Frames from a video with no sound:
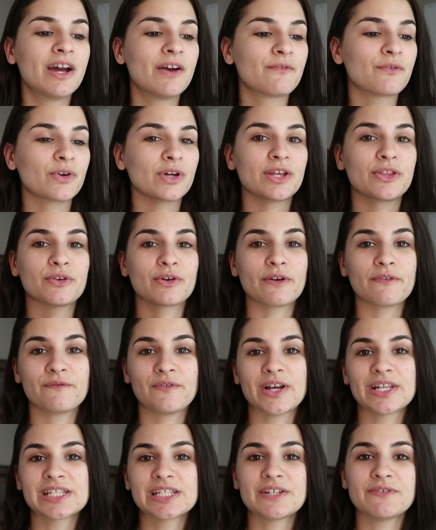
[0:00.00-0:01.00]
for either a
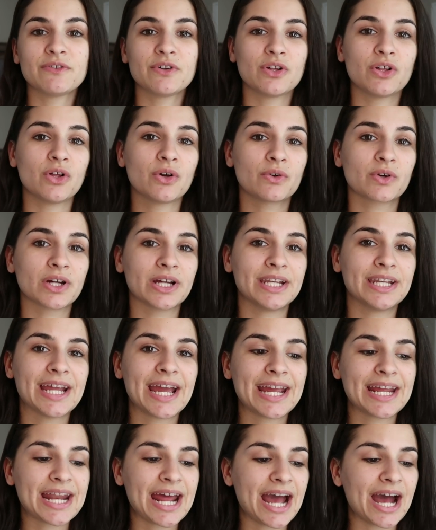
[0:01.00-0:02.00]
festival or a
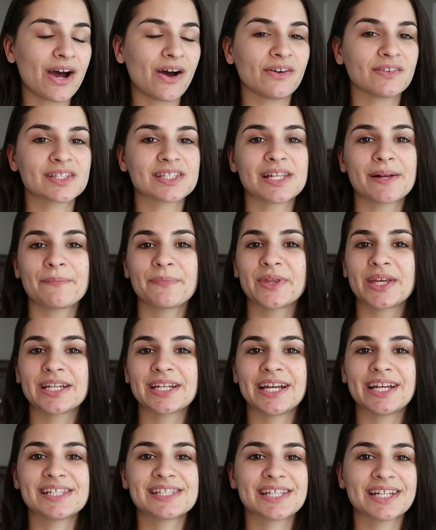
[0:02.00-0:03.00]
night out, something
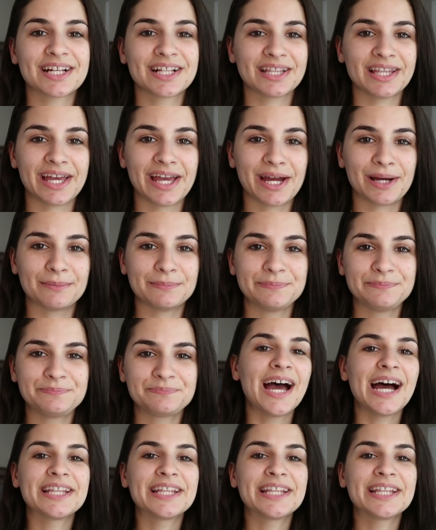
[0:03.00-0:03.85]
nice and glam.